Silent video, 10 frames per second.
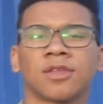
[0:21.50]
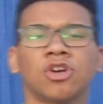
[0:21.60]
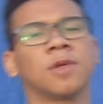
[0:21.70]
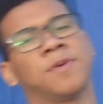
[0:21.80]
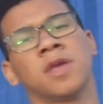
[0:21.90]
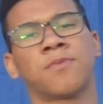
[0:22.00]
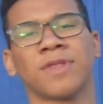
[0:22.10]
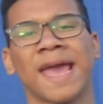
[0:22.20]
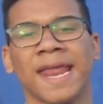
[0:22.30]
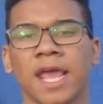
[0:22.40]
are the people
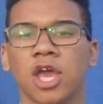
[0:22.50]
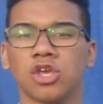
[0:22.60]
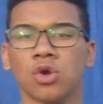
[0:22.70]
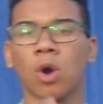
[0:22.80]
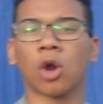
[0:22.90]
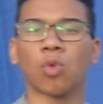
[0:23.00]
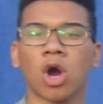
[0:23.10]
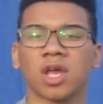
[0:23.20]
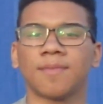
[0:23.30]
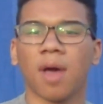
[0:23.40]
that you are
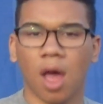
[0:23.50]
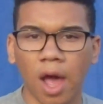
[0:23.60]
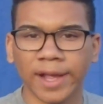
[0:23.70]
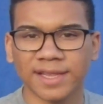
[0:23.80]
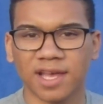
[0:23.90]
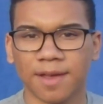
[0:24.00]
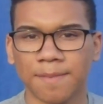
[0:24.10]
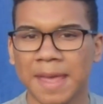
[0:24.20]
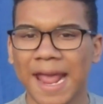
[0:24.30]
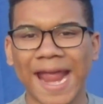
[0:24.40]
walking behind them
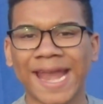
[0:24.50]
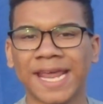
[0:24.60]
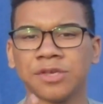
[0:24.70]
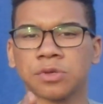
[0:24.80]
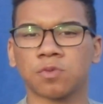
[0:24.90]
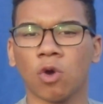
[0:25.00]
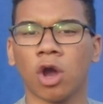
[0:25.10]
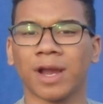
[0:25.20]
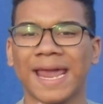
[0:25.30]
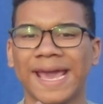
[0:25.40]
and they just
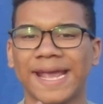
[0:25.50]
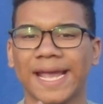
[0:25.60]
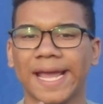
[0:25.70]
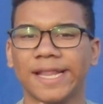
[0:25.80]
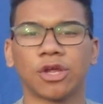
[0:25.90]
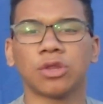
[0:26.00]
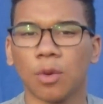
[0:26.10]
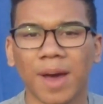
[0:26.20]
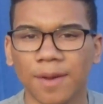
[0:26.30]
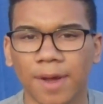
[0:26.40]
walk like there's
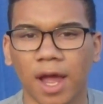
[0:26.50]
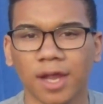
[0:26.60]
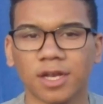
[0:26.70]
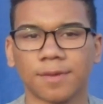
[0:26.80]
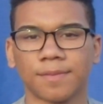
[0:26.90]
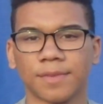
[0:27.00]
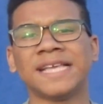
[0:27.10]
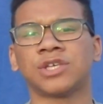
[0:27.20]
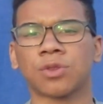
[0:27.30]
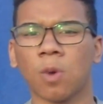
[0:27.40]
nobody behind them. They
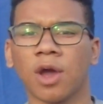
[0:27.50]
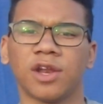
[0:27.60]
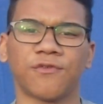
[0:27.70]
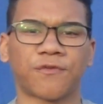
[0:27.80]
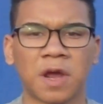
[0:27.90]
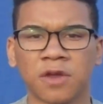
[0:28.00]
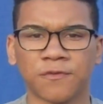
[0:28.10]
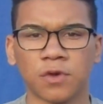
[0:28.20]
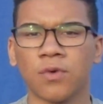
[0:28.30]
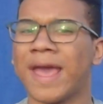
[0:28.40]
just walking in front of
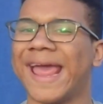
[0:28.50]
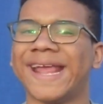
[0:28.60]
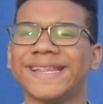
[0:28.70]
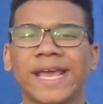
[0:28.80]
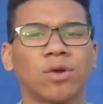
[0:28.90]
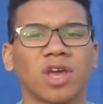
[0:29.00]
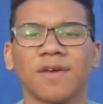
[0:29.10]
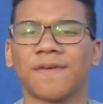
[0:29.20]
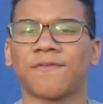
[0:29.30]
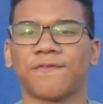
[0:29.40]
you and they don't
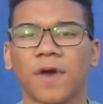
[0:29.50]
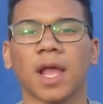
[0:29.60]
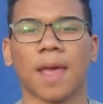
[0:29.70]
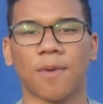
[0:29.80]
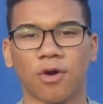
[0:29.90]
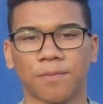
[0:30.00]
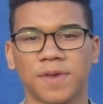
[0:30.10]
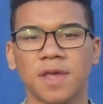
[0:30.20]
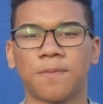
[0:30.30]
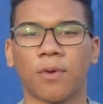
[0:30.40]
give a about
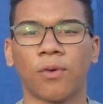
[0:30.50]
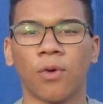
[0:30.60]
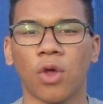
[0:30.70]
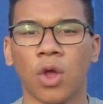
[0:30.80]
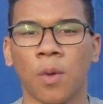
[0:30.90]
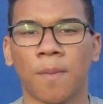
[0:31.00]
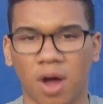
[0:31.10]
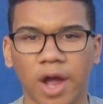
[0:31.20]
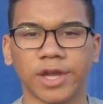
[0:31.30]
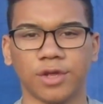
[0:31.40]
people
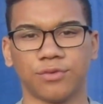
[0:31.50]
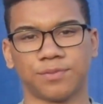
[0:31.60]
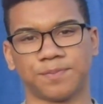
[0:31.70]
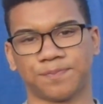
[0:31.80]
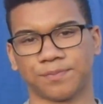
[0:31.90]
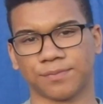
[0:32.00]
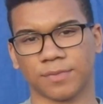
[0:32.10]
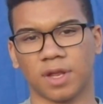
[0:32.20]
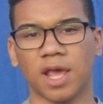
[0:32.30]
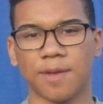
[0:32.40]
behind them.
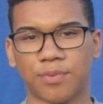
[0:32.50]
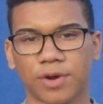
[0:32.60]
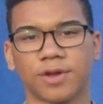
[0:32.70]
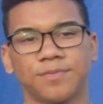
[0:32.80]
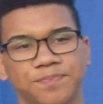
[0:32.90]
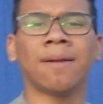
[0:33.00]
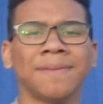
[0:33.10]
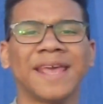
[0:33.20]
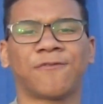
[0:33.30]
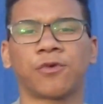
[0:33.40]
Like, bruh, I'm
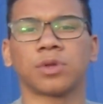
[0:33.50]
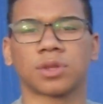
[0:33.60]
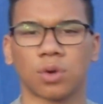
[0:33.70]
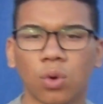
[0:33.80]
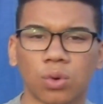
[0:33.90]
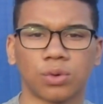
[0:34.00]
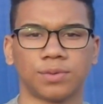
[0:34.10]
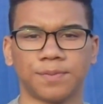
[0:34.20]
late for school.